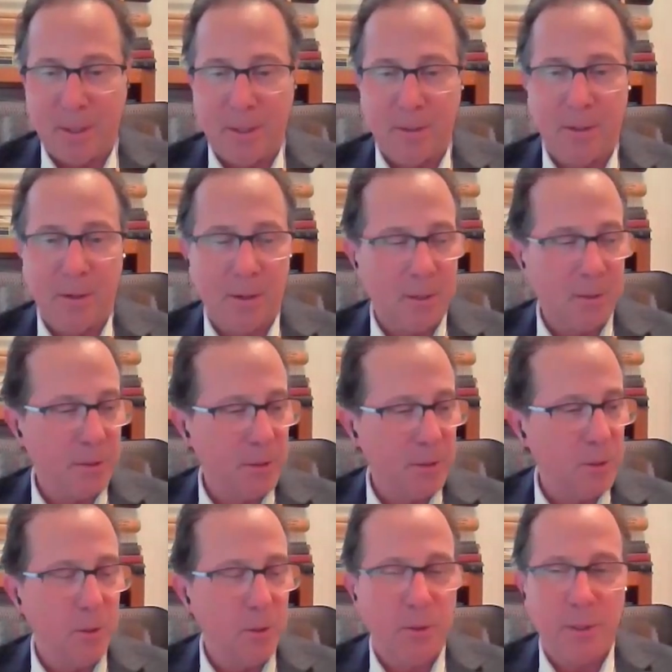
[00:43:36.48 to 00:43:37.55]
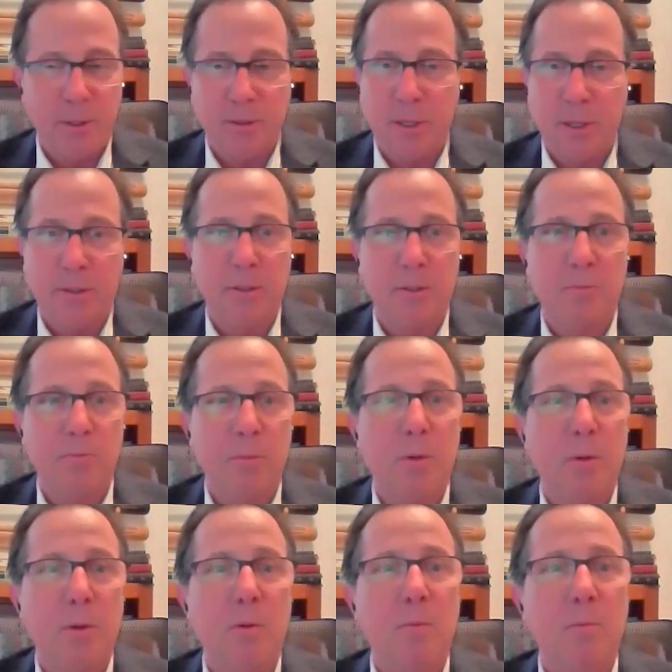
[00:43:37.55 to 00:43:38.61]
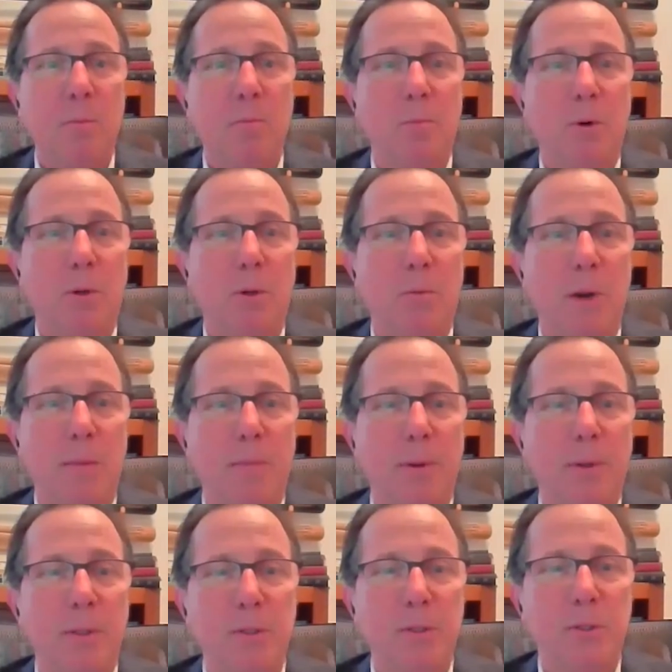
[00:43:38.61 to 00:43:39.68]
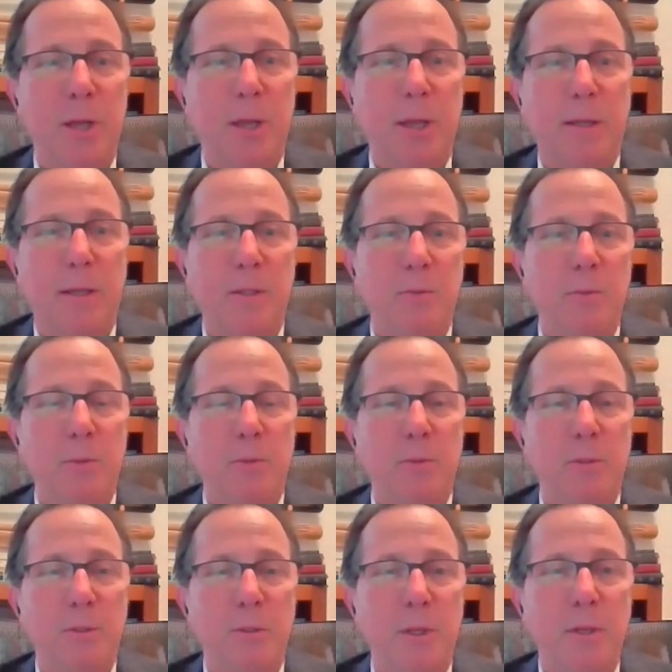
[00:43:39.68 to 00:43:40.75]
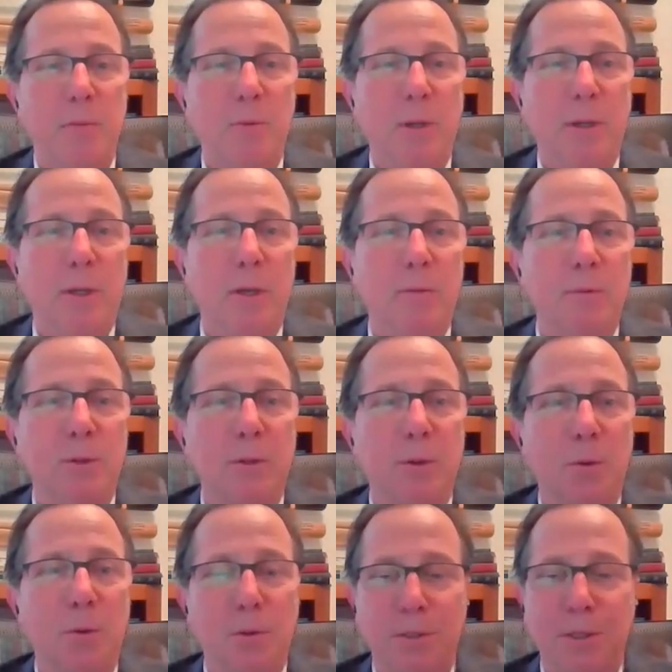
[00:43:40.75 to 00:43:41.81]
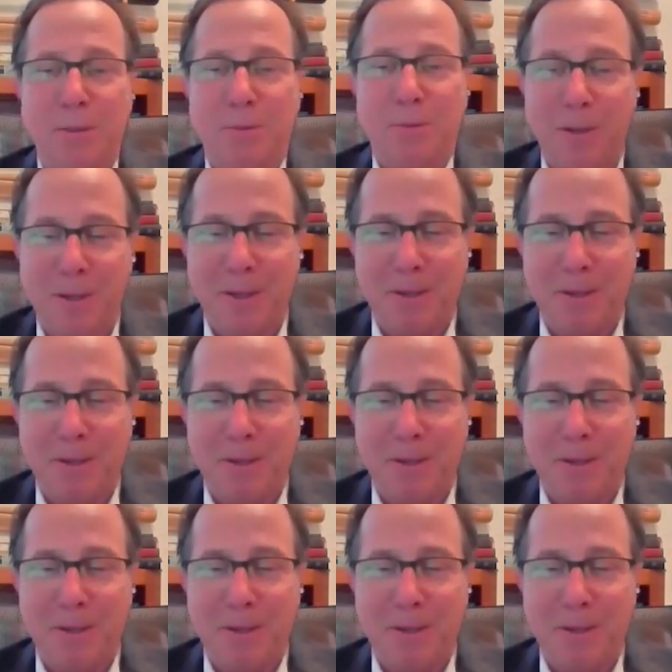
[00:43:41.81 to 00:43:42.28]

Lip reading: king there has this, he's got this murder rap on his jacket, as we used to say when I covered the courts. He